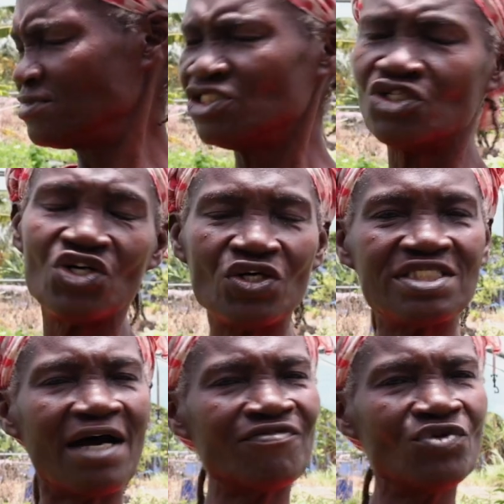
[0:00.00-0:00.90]
you don't
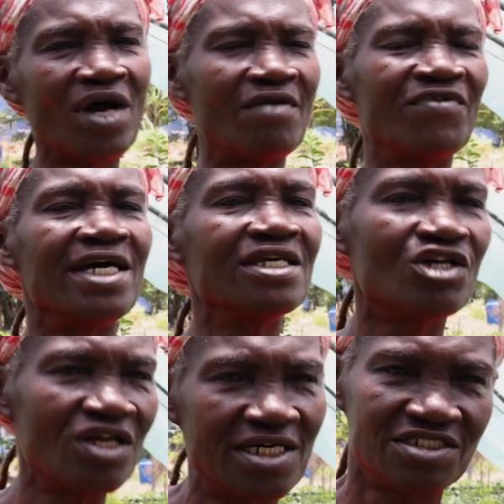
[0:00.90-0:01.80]
have to have any
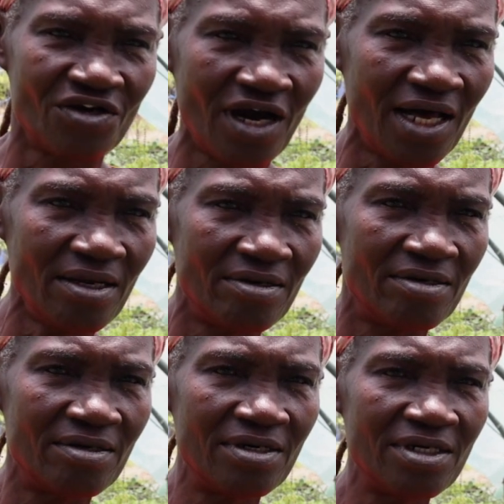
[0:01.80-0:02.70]
collateral,
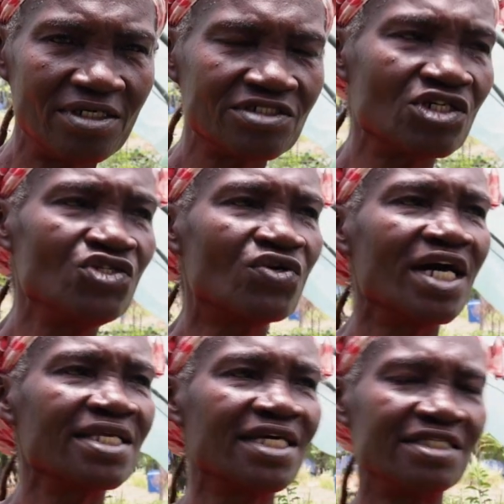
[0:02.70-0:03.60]
so you
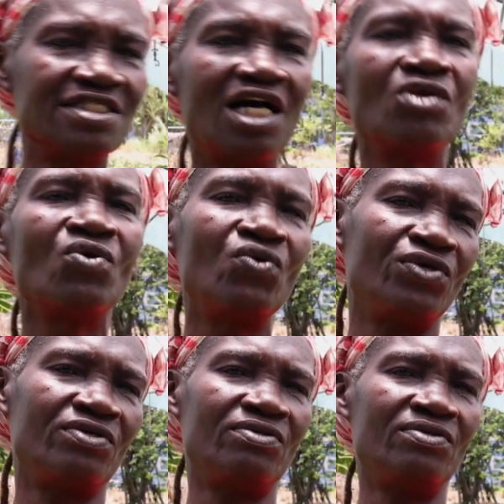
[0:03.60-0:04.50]
can get a loan.